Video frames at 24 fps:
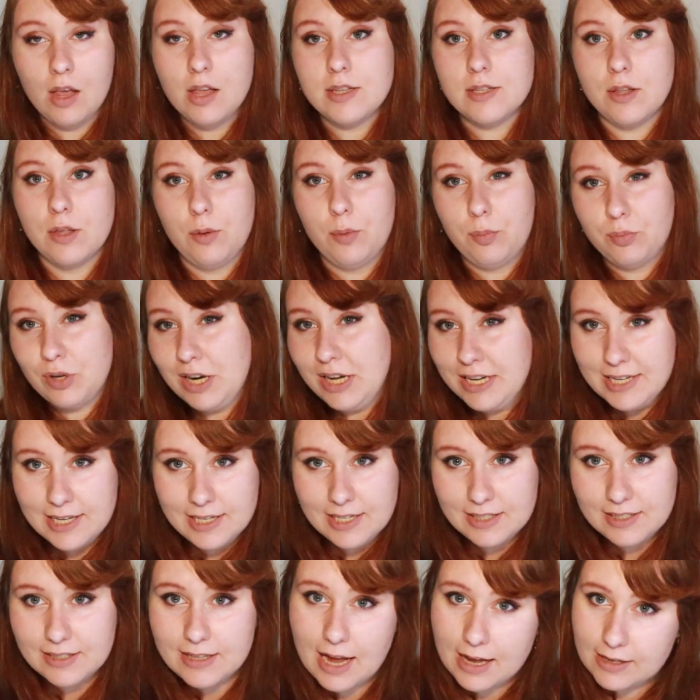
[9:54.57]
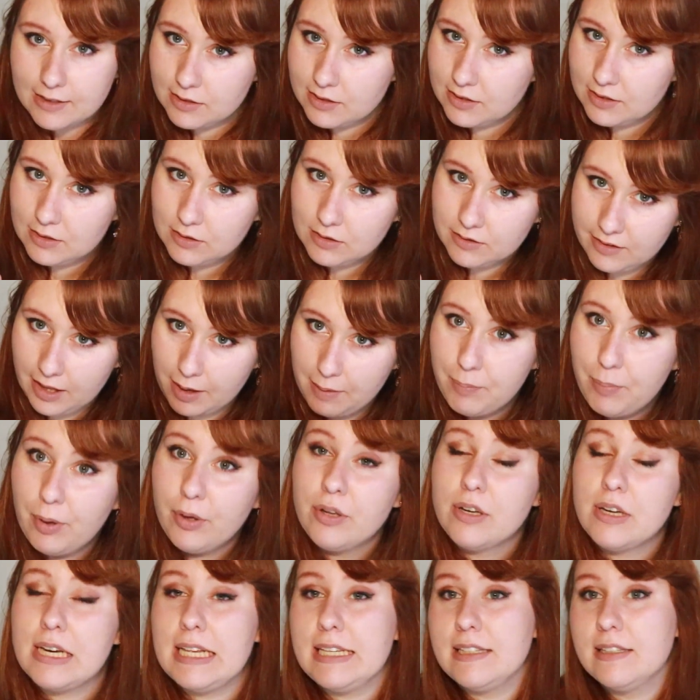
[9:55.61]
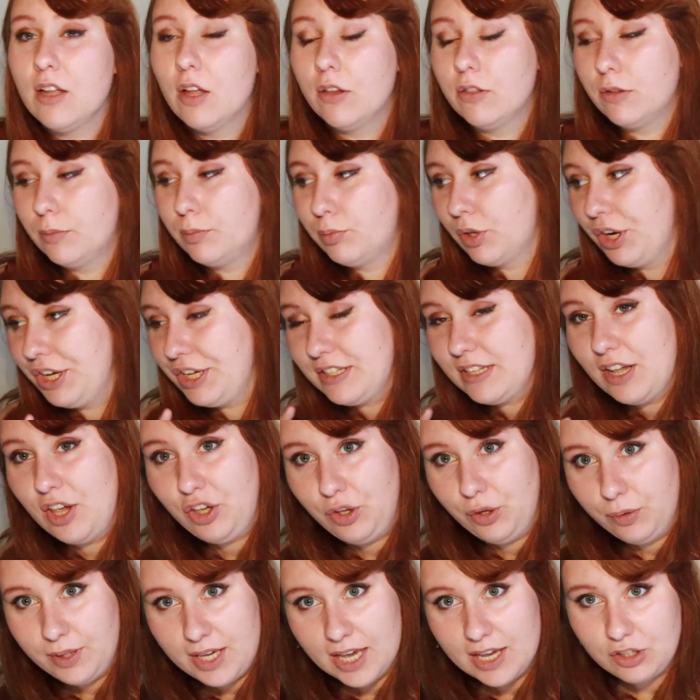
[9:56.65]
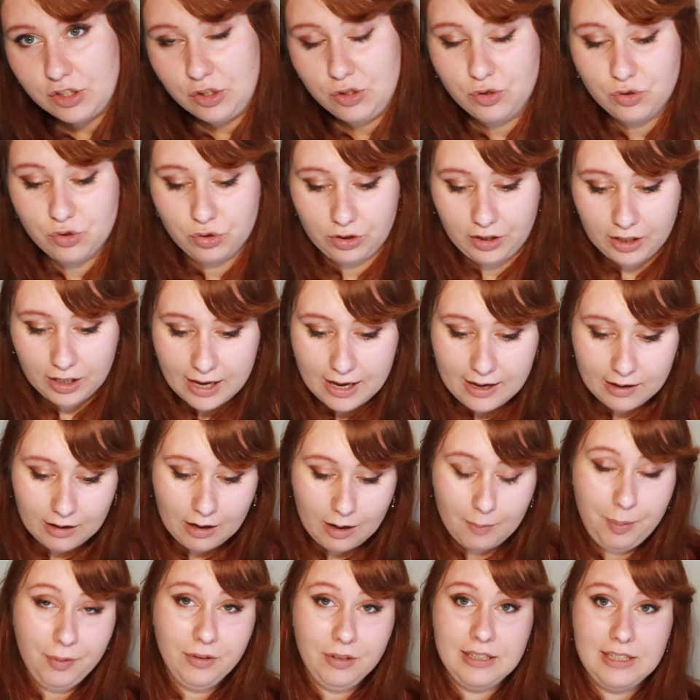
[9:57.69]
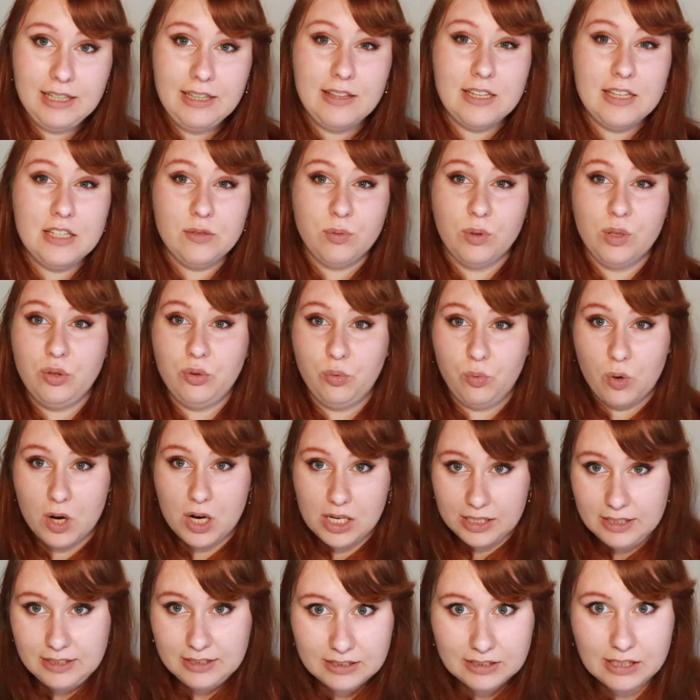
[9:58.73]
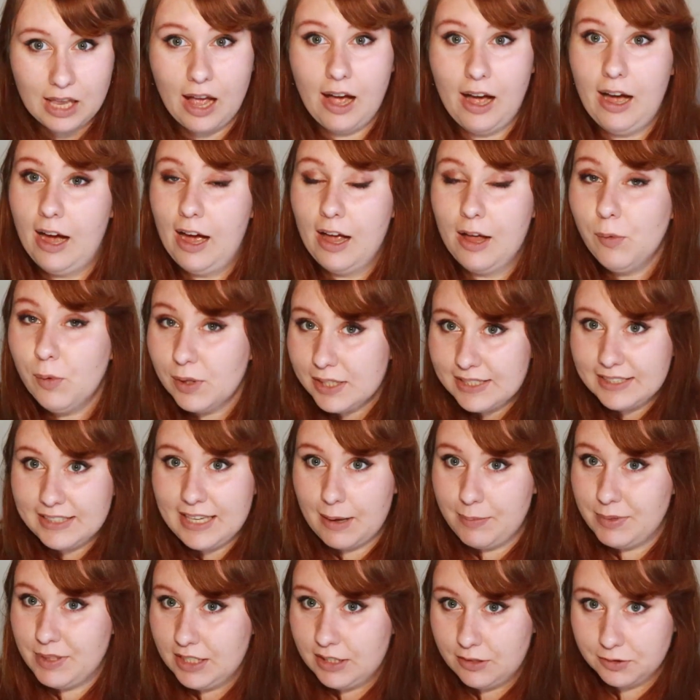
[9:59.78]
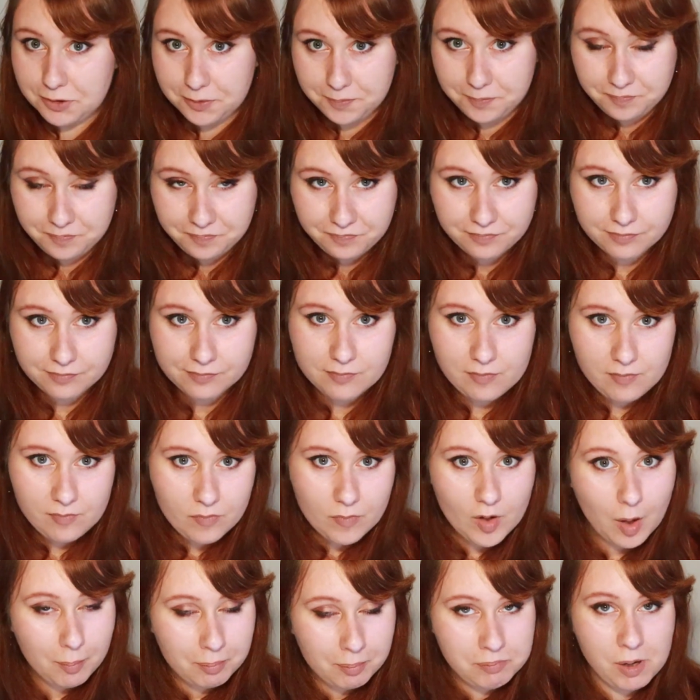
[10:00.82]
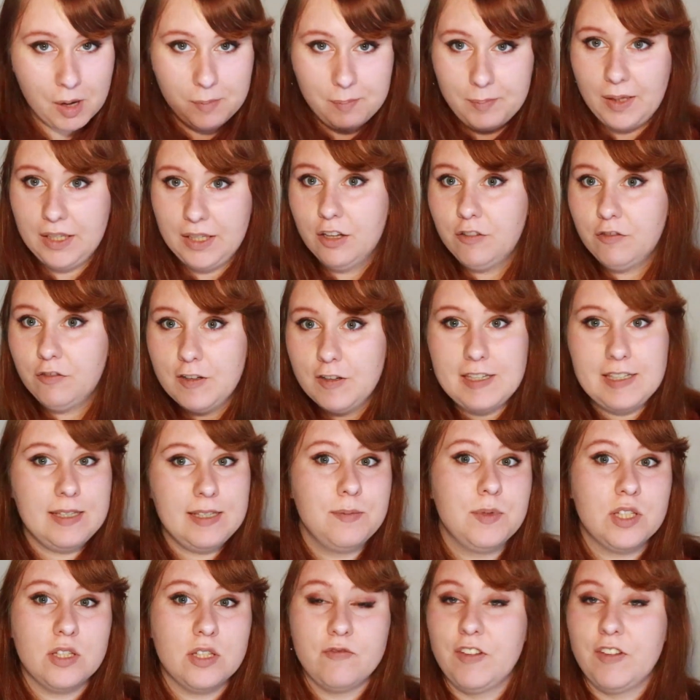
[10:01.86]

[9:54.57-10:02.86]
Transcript: So the price that they put is not the price that you get usually. Apparently this one was. I was skeptical, but my girlfriend seems